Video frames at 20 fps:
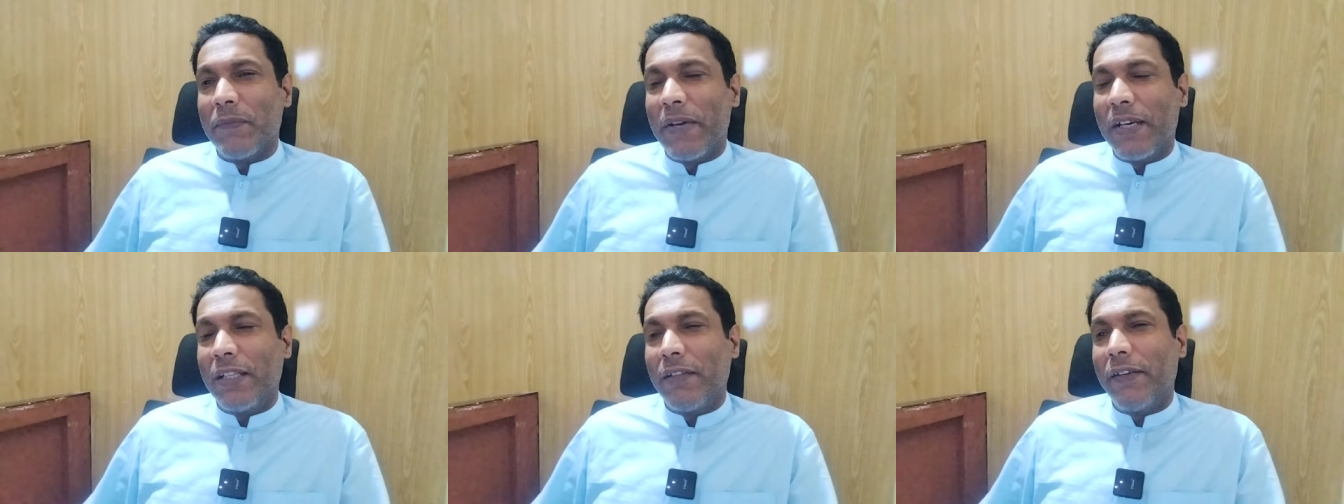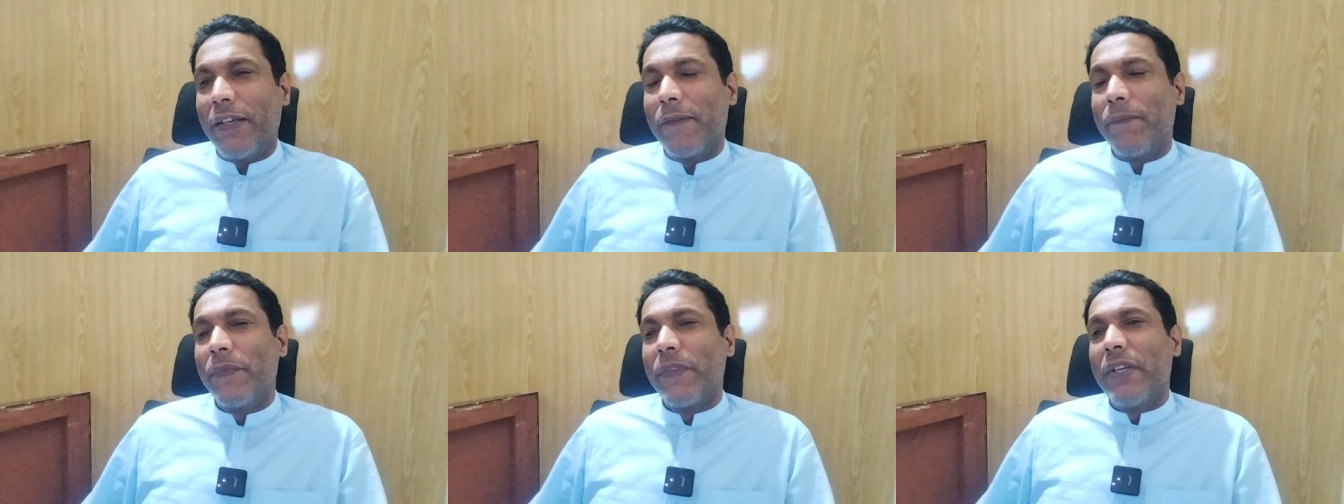By the
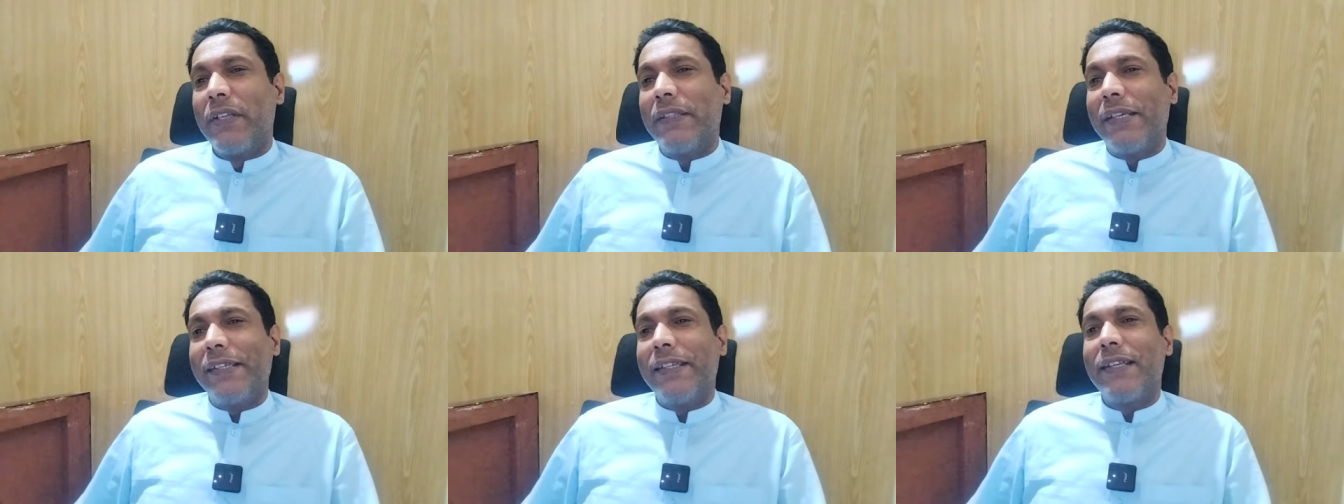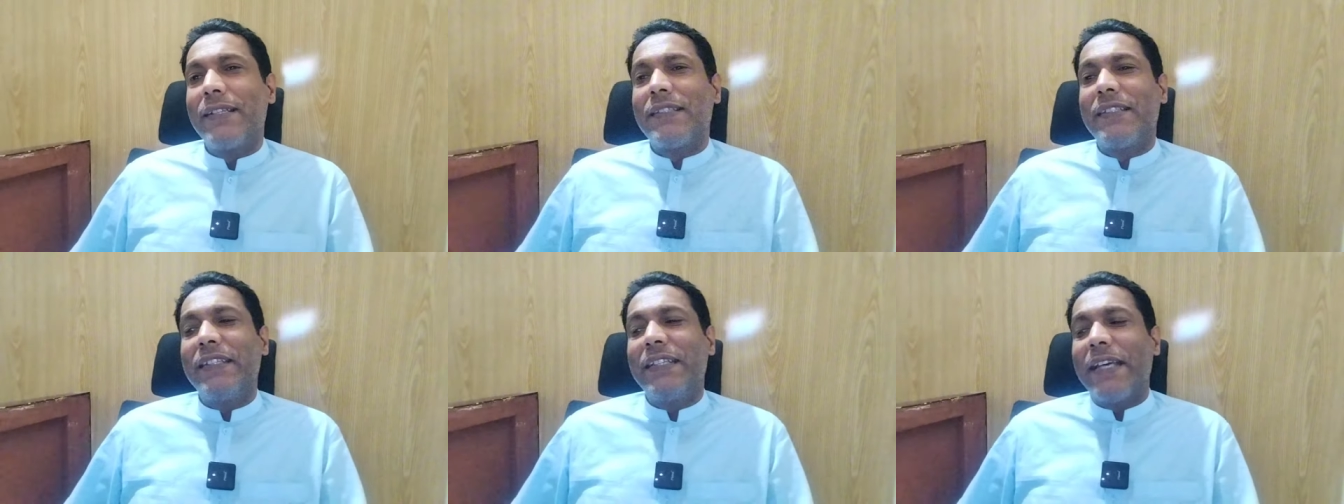way, the
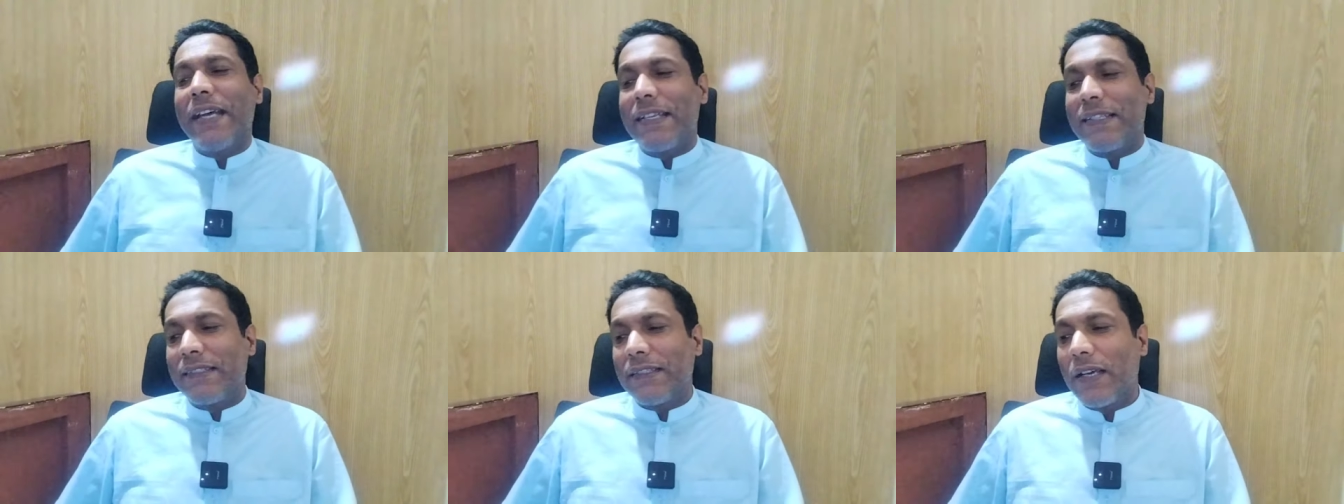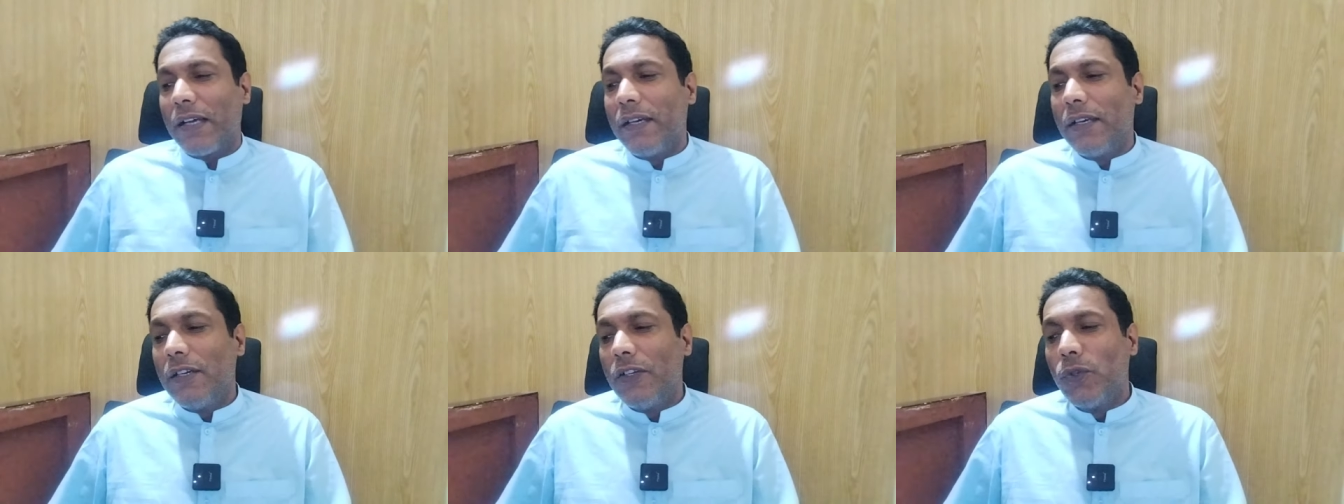agency has
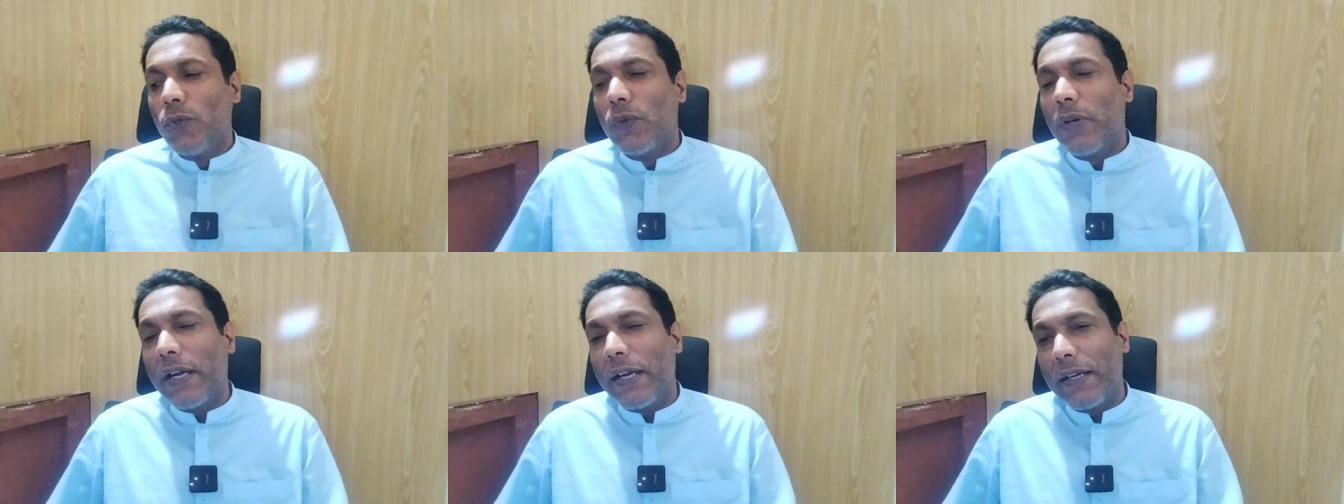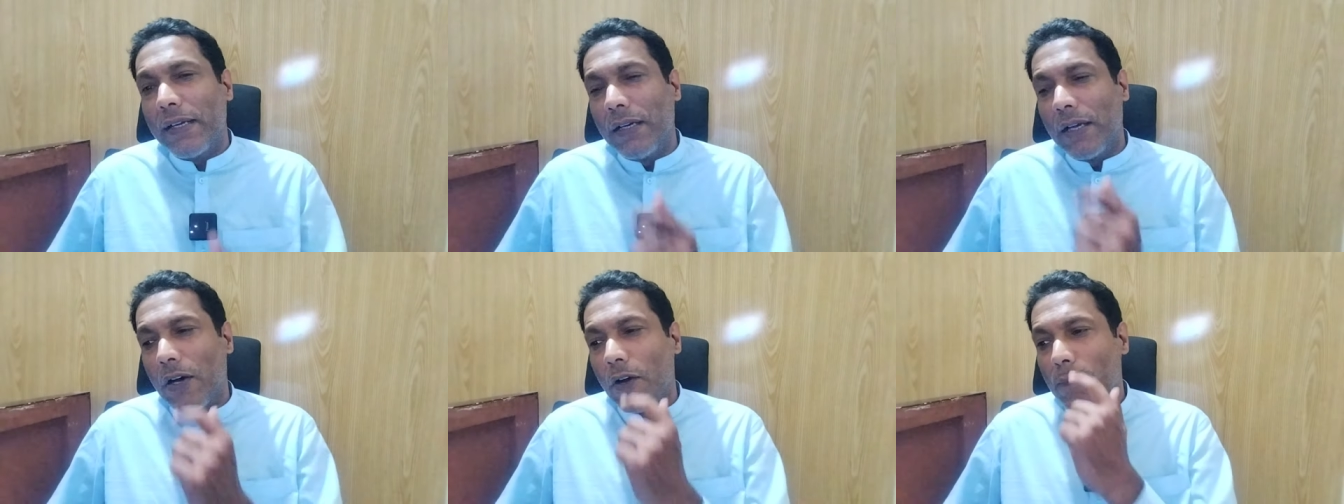a new
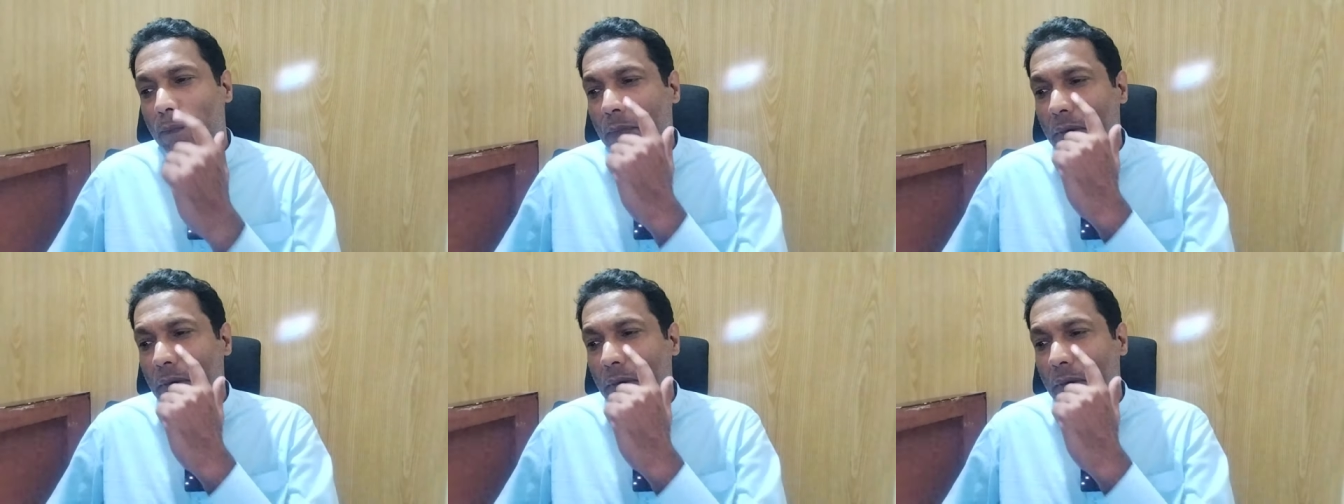head now.